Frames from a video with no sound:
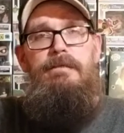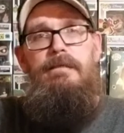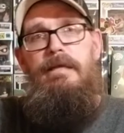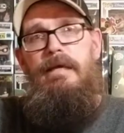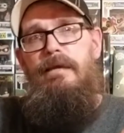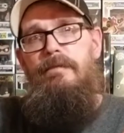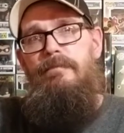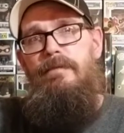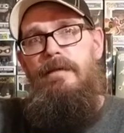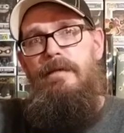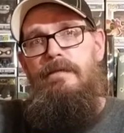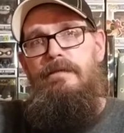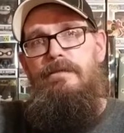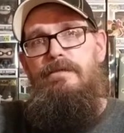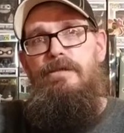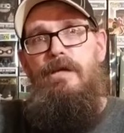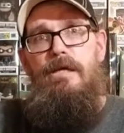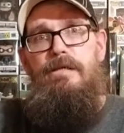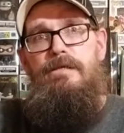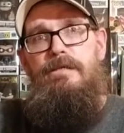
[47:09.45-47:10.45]
leave any
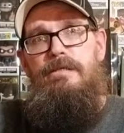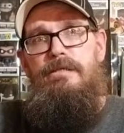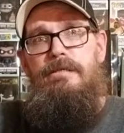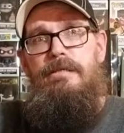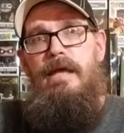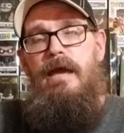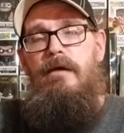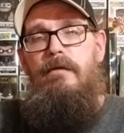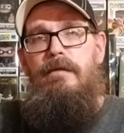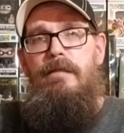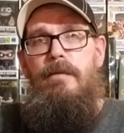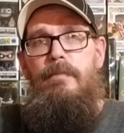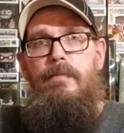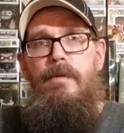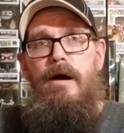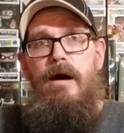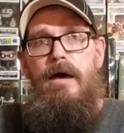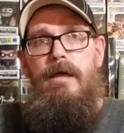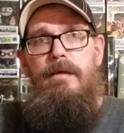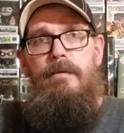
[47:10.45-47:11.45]
suggestions down at the
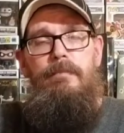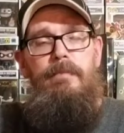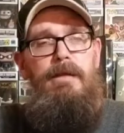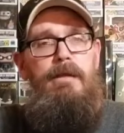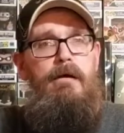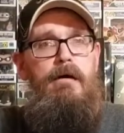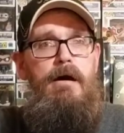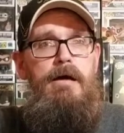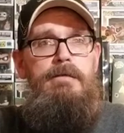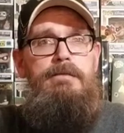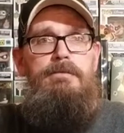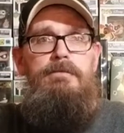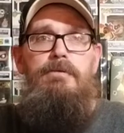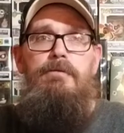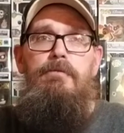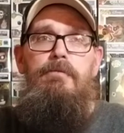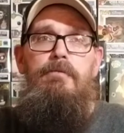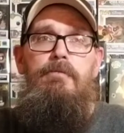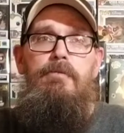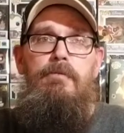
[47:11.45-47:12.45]
bottom, and
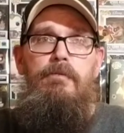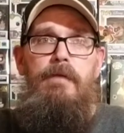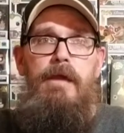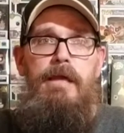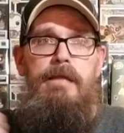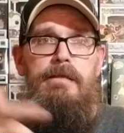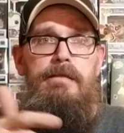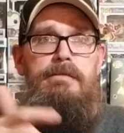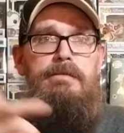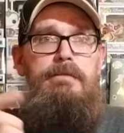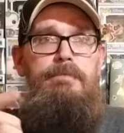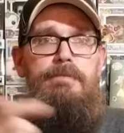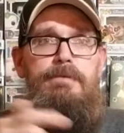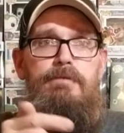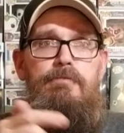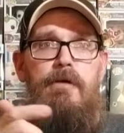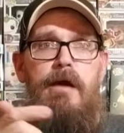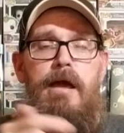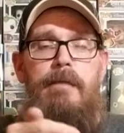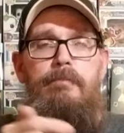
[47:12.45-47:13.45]
also hit the
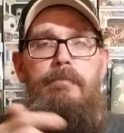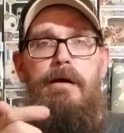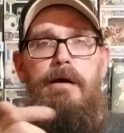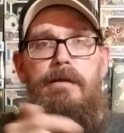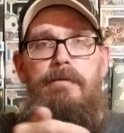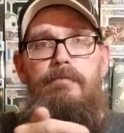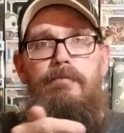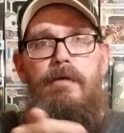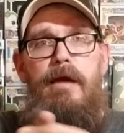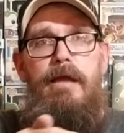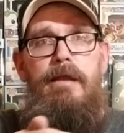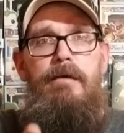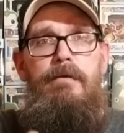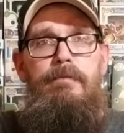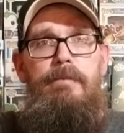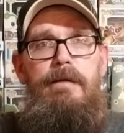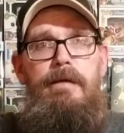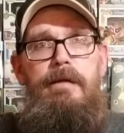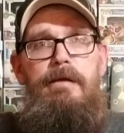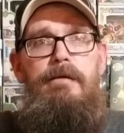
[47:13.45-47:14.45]
subscribe button right
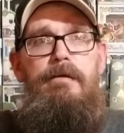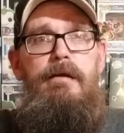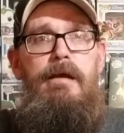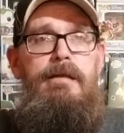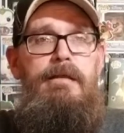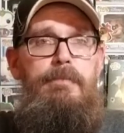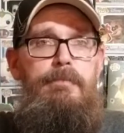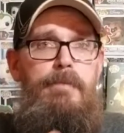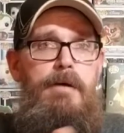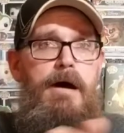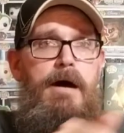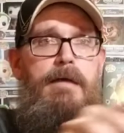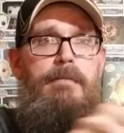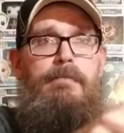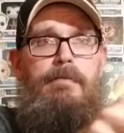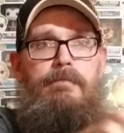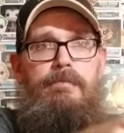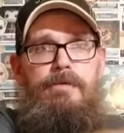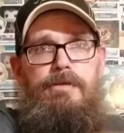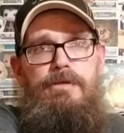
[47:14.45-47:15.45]
over here at the
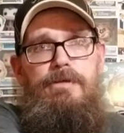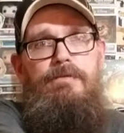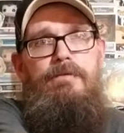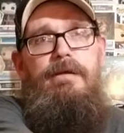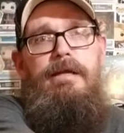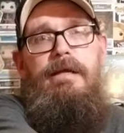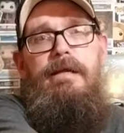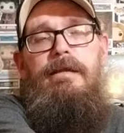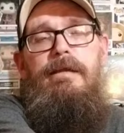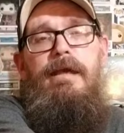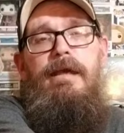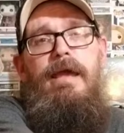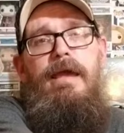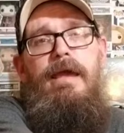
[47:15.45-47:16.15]
bottom of your screen,